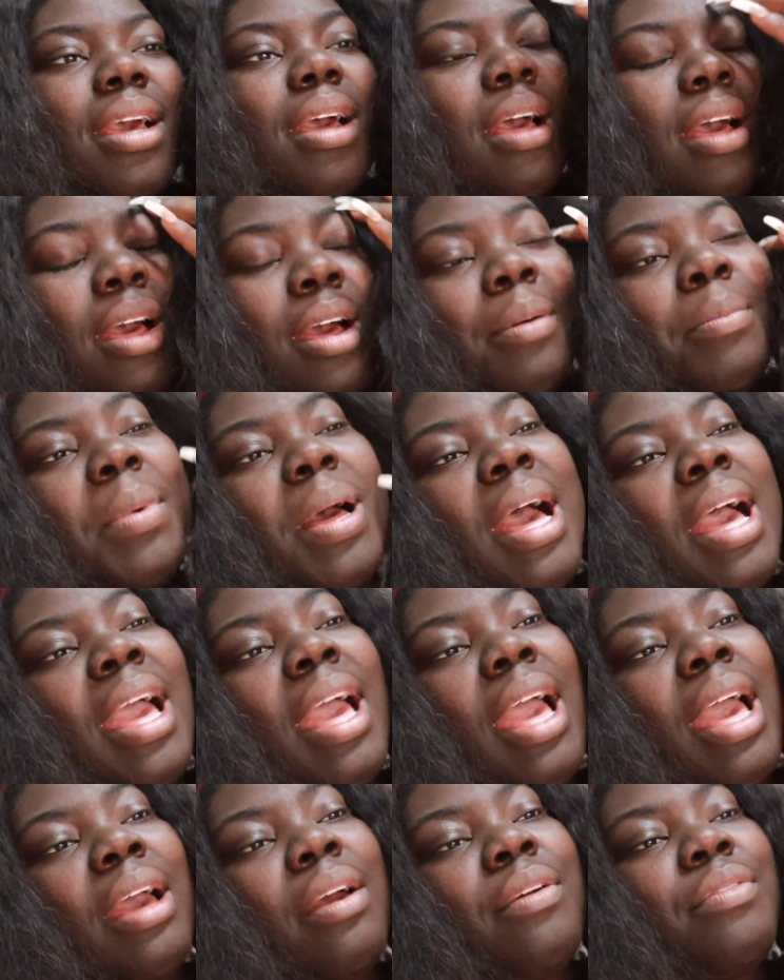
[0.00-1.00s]
um, i
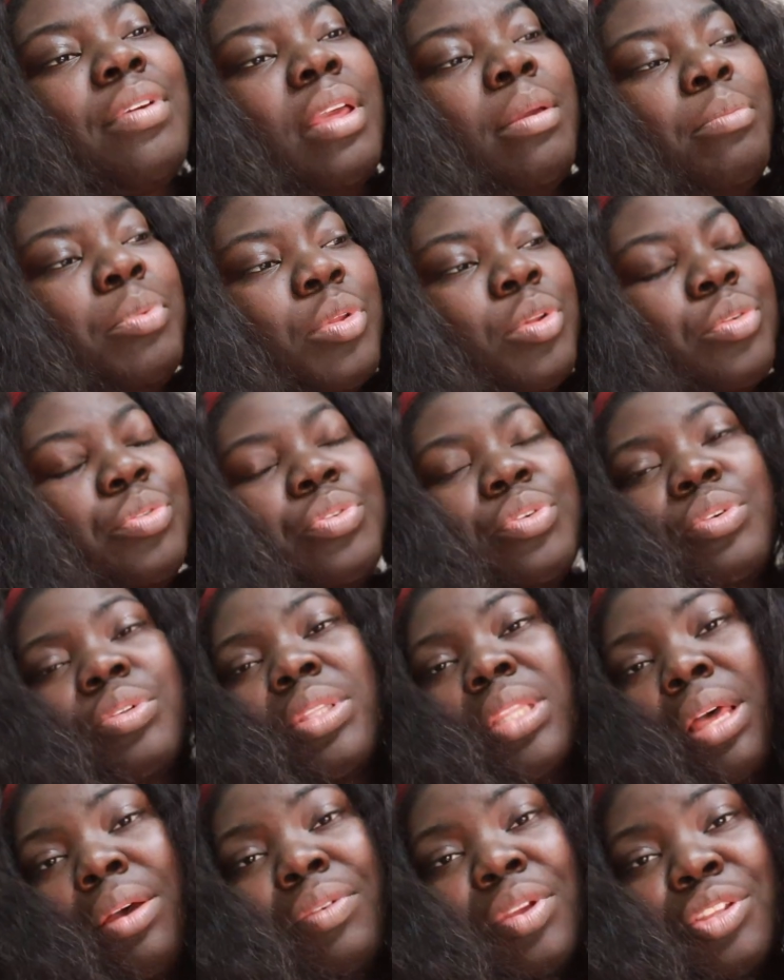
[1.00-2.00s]
have a beautiful
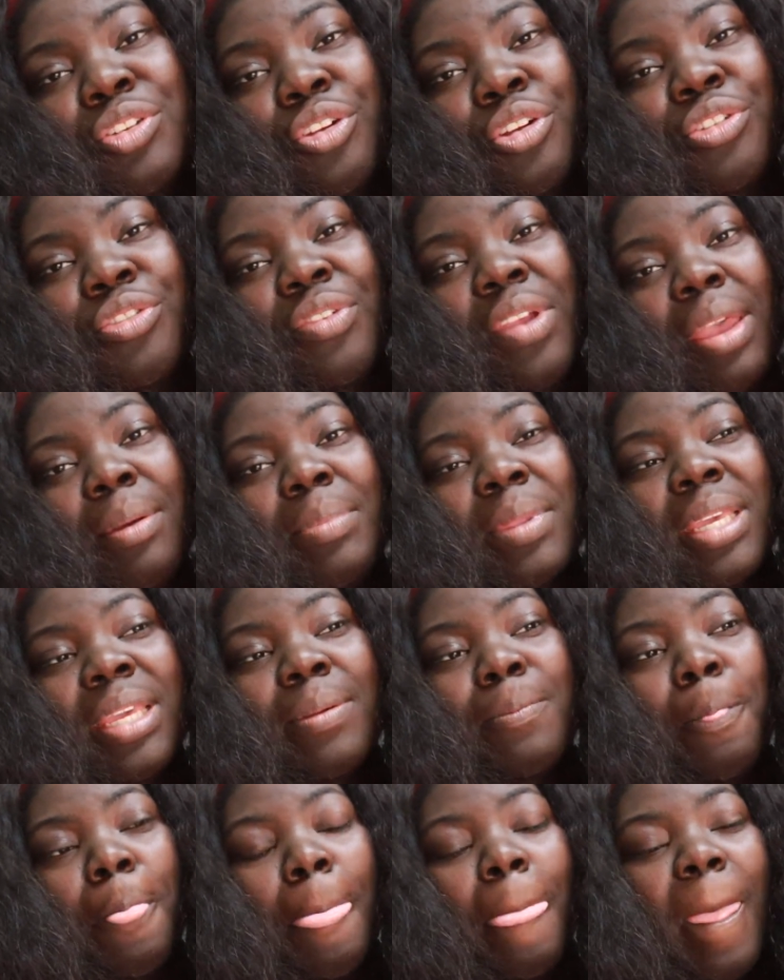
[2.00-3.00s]
loving church
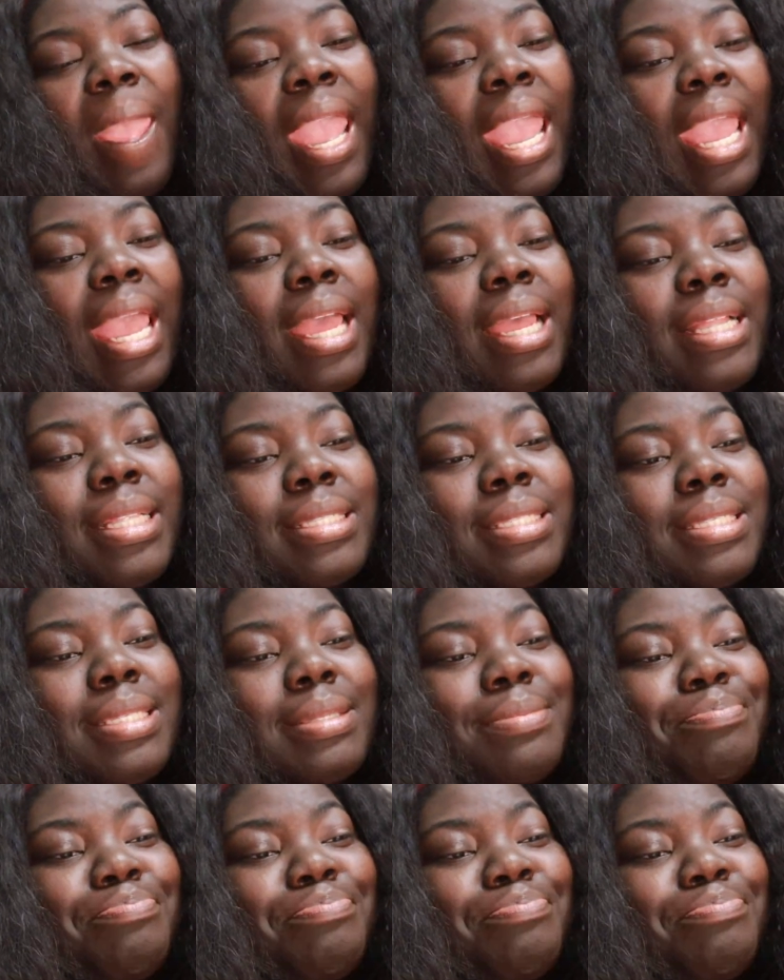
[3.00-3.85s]
family and